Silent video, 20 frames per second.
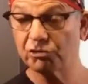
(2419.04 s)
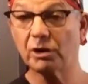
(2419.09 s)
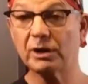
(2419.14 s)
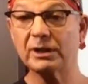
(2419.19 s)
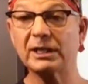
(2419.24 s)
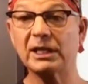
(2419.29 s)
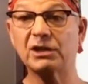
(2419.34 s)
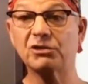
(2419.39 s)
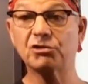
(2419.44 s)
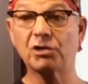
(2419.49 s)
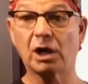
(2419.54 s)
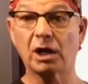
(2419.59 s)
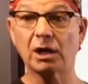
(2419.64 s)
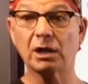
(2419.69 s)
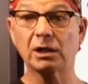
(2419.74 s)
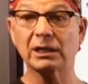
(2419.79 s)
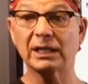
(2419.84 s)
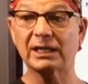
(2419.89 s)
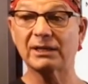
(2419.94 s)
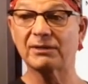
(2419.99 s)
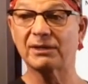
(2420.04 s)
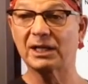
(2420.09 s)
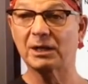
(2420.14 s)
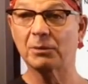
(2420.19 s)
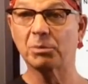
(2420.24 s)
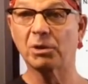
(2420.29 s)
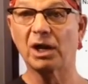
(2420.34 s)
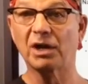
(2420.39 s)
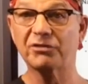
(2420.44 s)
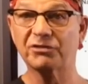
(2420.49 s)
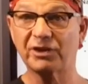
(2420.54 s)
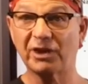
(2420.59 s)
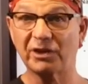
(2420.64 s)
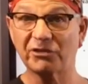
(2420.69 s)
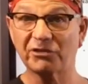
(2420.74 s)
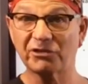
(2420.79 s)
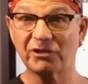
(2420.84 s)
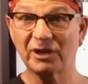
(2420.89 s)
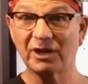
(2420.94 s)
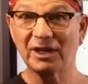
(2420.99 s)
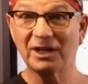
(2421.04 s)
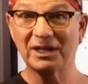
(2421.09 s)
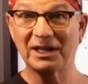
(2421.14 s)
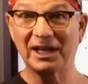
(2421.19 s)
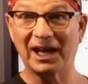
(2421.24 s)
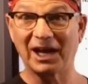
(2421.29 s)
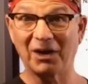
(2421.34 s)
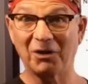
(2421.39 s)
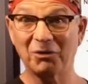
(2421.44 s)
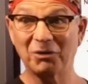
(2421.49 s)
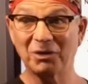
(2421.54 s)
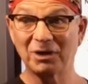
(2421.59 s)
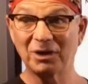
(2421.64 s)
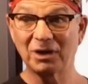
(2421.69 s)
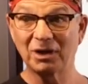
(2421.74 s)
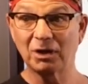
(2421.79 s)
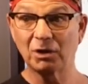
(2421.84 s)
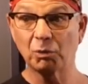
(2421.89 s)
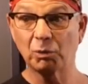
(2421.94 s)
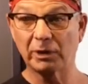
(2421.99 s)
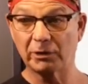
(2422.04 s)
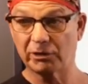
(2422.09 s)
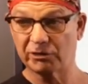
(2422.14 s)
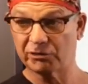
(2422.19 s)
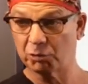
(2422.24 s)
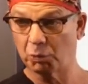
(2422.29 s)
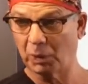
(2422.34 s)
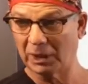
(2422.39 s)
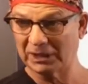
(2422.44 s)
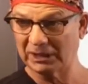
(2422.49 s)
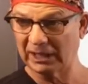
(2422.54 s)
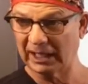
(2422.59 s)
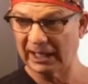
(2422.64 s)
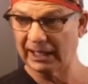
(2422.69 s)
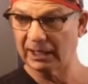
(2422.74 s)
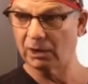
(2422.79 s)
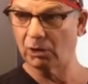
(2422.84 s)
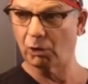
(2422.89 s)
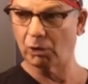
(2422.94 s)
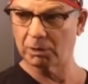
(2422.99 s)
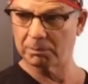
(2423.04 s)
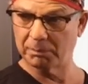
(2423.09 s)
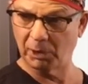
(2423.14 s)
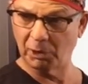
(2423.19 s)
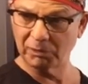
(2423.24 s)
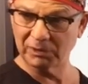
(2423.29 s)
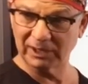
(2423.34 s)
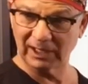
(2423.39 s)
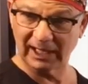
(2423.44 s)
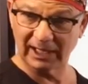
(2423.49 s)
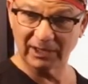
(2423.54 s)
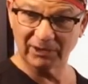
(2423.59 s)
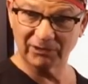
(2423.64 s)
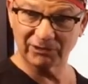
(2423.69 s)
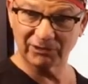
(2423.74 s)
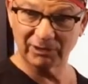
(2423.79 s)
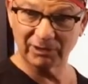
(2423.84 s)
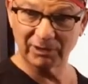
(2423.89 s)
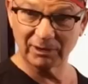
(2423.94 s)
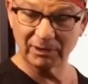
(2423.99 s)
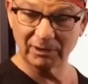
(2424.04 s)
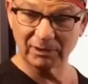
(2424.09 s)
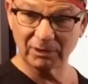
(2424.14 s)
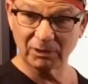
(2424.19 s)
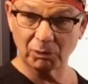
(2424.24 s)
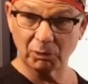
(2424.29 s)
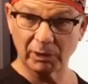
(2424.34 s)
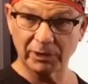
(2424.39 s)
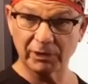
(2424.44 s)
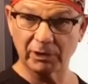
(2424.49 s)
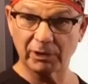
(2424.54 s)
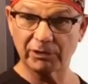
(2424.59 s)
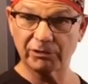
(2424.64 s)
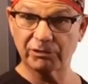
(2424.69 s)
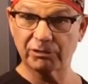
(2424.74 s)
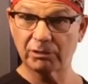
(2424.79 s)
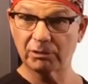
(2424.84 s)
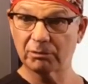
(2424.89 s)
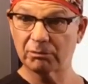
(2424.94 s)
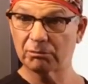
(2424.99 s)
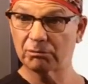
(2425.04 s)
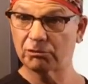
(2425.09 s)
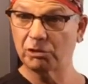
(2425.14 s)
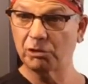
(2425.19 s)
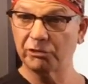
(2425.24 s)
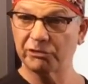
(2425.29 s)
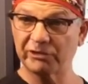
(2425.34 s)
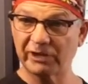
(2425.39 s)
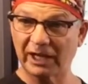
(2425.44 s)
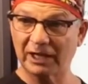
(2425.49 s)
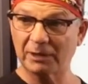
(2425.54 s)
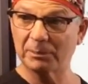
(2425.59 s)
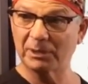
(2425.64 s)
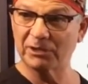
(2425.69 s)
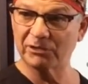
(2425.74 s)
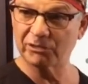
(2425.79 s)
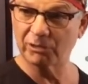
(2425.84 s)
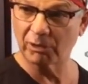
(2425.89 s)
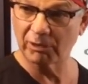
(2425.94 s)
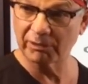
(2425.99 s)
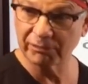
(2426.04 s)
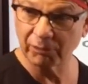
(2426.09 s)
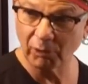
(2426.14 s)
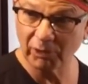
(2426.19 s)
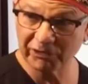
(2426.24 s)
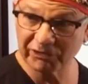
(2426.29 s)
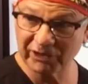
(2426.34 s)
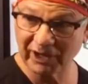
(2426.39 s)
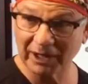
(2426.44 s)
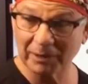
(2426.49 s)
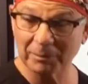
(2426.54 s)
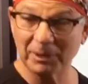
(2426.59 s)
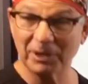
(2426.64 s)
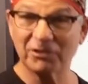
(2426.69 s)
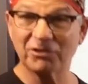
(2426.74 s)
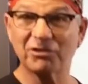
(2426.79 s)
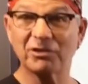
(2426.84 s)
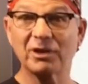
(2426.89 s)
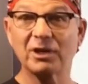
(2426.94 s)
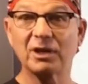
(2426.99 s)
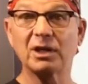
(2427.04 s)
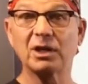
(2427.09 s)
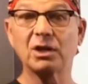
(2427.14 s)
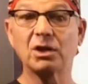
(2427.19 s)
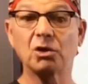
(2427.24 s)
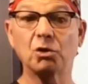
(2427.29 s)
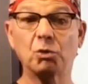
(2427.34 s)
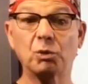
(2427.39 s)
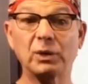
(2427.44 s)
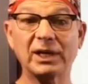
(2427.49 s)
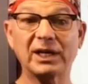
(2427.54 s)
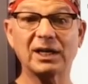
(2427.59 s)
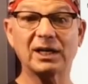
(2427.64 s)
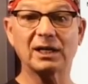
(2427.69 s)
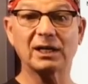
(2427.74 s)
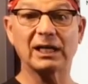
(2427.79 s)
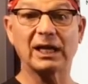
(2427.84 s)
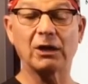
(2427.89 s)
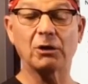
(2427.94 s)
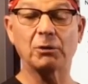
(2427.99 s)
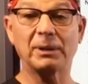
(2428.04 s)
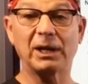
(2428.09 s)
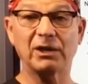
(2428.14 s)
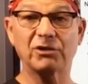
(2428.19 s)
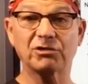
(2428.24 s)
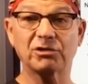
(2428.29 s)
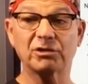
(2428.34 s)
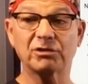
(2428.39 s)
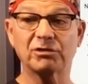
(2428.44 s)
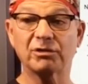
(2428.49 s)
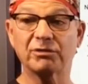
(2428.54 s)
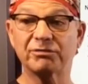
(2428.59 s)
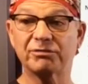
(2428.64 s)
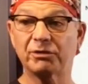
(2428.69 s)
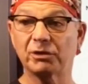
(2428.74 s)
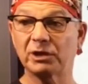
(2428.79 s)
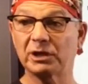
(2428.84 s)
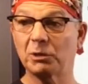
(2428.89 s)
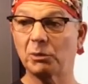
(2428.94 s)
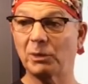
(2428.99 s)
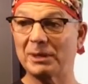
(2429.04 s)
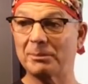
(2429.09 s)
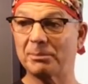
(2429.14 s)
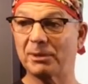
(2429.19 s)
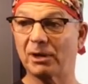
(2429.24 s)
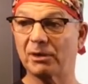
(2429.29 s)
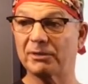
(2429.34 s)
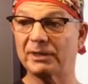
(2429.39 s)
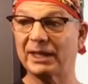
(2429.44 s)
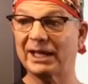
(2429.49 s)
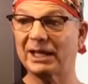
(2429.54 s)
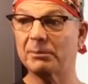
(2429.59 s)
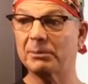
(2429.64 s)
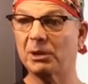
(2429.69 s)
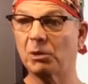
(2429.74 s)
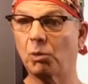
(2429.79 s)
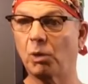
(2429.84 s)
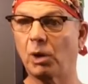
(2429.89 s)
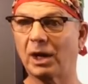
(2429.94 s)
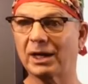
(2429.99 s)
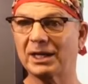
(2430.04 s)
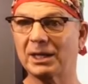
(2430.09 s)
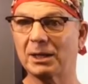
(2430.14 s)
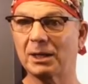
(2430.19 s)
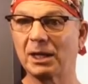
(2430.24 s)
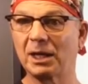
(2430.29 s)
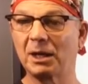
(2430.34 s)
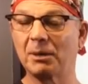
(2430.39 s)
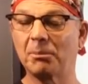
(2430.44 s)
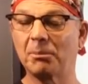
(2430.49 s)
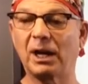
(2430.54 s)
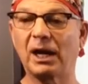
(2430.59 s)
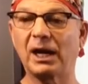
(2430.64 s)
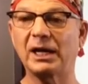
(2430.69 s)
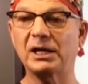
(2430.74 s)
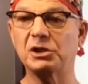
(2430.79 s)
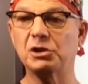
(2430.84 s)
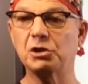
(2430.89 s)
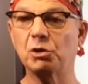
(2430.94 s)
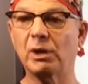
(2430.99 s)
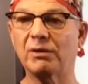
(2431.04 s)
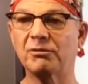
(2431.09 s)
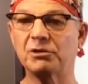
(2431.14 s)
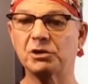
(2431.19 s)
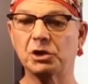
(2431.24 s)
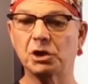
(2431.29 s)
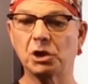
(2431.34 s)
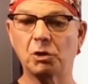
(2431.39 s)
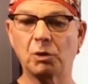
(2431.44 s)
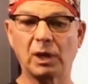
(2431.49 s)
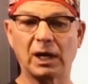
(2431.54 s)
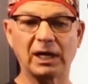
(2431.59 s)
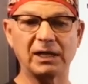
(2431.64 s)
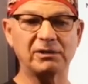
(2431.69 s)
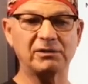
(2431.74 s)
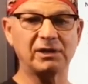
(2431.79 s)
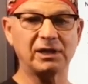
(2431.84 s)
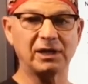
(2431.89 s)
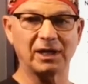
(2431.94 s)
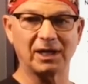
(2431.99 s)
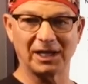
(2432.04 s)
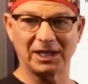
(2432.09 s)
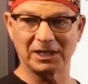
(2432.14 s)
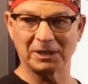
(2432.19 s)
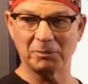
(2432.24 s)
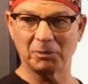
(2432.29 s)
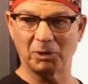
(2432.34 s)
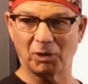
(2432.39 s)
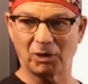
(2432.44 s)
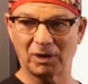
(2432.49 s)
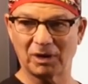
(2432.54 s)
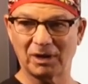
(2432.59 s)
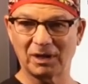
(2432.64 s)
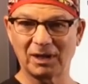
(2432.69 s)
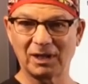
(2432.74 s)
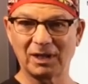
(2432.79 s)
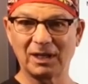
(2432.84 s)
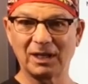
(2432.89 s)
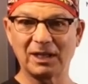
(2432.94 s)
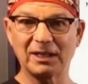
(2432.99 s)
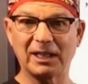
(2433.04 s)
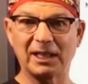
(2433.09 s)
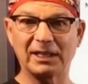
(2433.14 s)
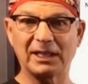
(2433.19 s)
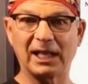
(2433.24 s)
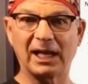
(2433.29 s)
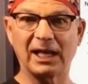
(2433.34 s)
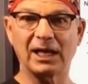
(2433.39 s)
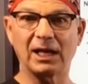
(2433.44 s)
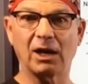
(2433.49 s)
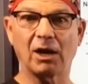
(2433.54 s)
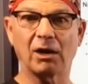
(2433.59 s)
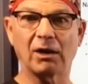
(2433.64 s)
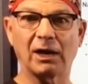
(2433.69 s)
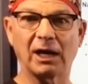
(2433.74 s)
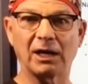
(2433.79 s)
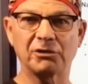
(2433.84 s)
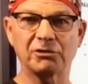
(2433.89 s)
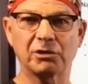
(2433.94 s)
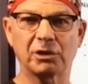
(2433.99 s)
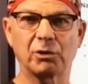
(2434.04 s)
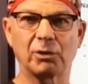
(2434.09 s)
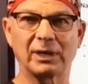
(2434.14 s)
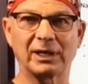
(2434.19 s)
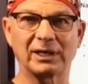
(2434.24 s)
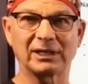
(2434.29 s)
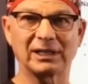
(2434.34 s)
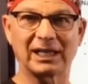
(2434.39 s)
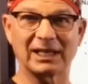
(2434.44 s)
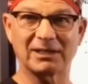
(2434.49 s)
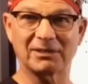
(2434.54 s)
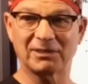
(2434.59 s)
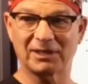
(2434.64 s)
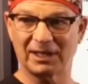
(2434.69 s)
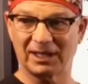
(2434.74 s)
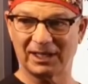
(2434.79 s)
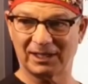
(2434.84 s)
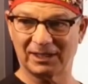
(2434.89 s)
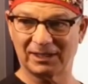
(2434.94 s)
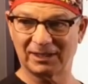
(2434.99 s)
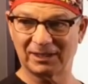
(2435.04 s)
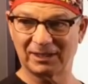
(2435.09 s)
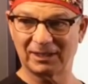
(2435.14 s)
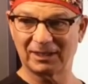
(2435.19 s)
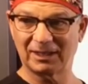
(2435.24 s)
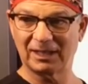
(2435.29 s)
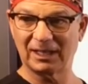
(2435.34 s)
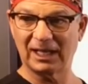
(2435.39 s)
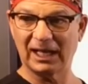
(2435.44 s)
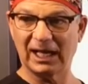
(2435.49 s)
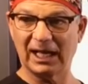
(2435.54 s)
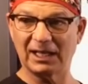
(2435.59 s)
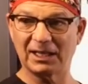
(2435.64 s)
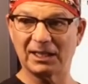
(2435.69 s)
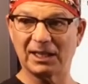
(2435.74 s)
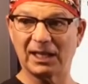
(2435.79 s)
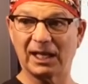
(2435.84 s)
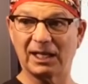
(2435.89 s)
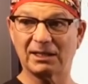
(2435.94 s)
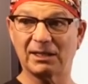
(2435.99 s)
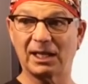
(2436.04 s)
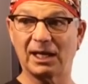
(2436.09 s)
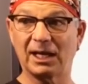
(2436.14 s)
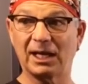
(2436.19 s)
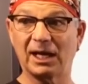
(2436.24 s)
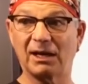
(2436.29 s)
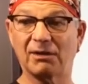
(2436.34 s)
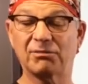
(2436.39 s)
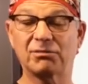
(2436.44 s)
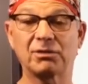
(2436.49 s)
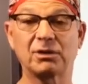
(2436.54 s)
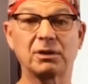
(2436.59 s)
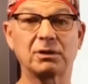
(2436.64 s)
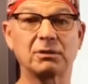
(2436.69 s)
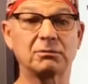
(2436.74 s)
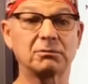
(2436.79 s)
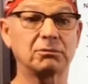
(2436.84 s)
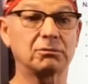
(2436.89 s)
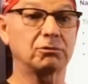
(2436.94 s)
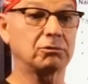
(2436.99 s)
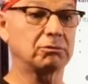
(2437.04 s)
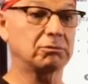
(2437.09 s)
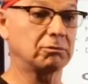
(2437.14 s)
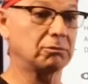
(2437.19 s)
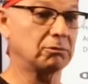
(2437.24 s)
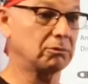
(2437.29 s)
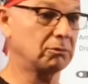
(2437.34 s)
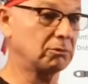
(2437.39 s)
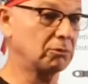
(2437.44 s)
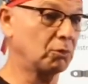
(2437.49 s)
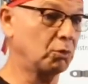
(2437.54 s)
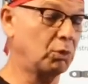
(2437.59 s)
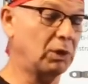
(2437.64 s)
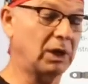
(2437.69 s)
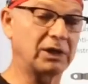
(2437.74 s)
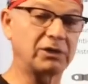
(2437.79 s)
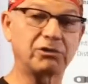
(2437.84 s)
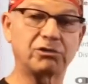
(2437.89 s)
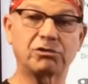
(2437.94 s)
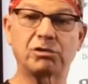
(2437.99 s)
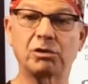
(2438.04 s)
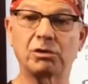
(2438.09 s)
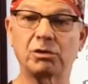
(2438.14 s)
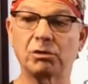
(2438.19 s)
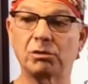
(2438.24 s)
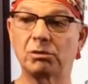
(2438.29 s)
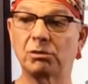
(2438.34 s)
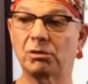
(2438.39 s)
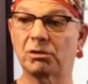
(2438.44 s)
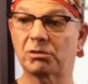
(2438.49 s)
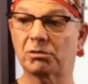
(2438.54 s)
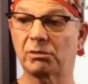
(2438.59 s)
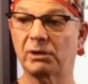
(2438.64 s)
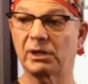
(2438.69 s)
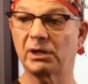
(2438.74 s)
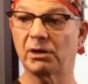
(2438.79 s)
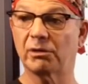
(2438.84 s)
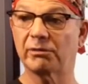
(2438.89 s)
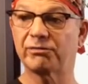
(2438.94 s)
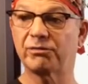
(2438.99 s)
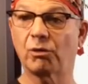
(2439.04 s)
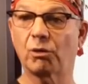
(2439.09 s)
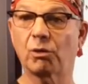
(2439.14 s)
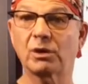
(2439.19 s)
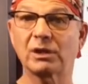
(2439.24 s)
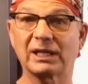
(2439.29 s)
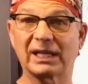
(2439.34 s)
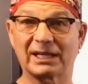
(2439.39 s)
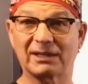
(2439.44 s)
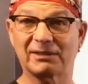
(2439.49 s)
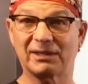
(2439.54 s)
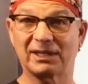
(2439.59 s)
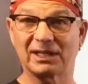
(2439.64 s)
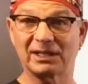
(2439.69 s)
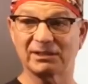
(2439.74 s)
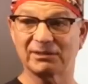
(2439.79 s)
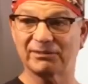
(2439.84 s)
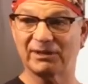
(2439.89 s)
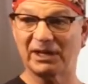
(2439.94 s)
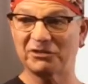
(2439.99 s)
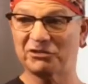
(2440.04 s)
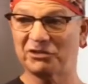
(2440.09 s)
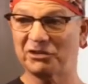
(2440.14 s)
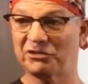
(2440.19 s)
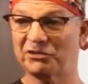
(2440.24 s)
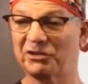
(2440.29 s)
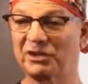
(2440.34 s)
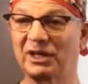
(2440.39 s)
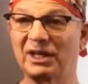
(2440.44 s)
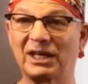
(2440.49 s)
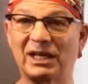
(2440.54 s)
nail, and after it's removed. And what it's showing you is this patient was walking around the whole time. No crutches, no wheelchair. Okay. Now, limitation of the stride is that the smallest Precise is 6 inches or 150 millimeters long. Okay. The